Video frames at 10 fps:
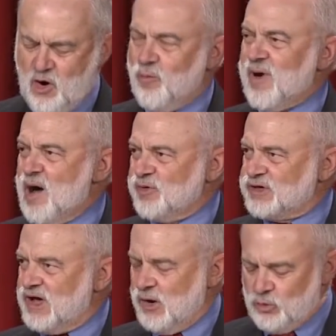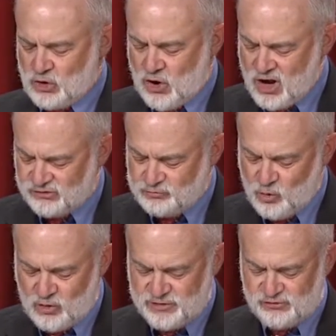Obamacare will cost
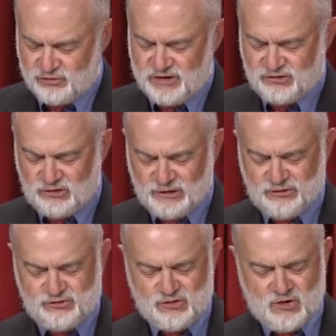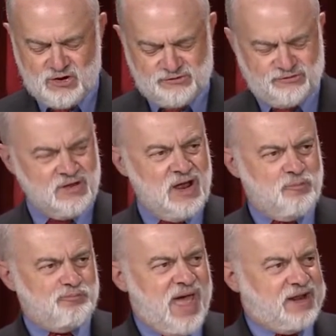more than traditional insurance,
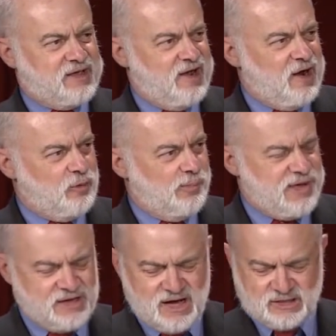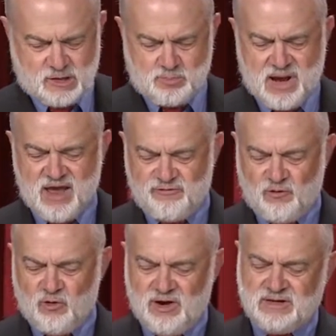Medicare will be cut to pay
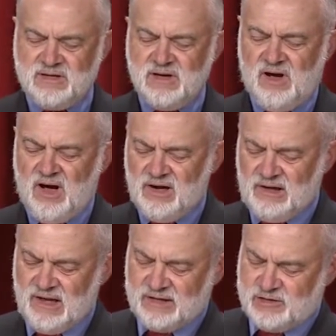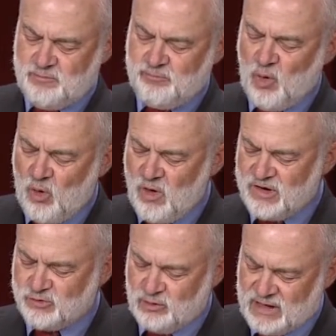for it, unelected
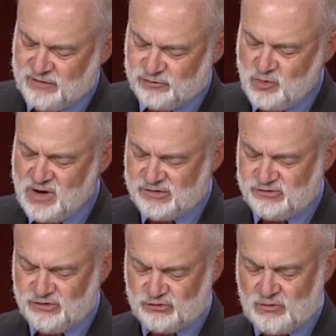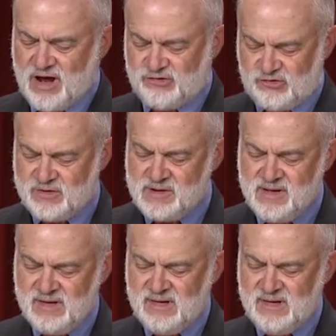boards will have too much discretion,